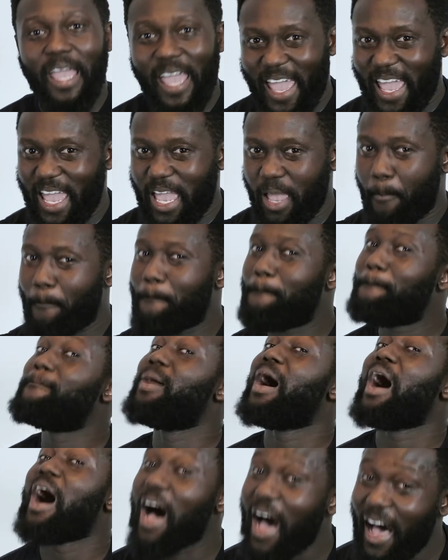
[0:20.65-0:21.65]
a
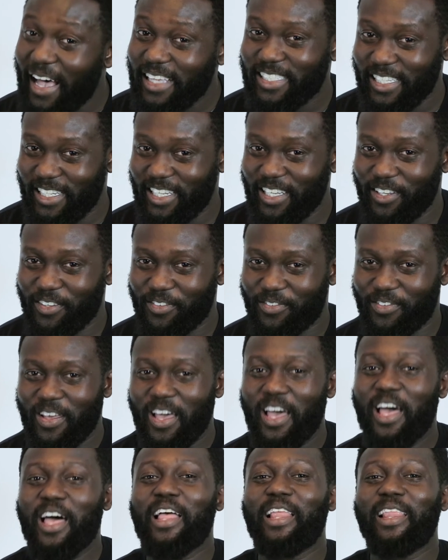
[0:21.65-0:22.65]
positive,
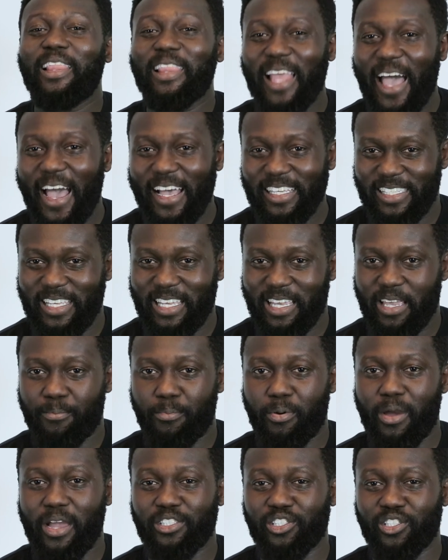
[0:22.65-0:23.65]
lasting
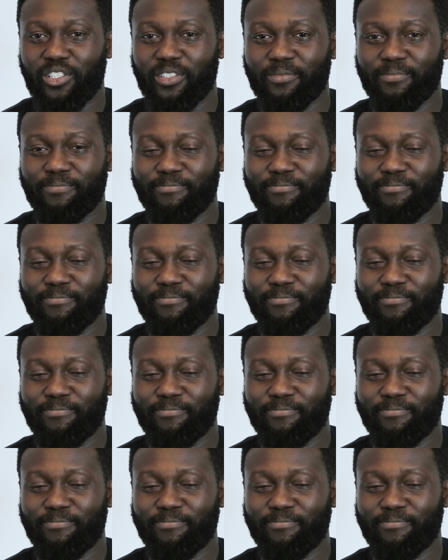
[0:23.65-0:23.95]
impression.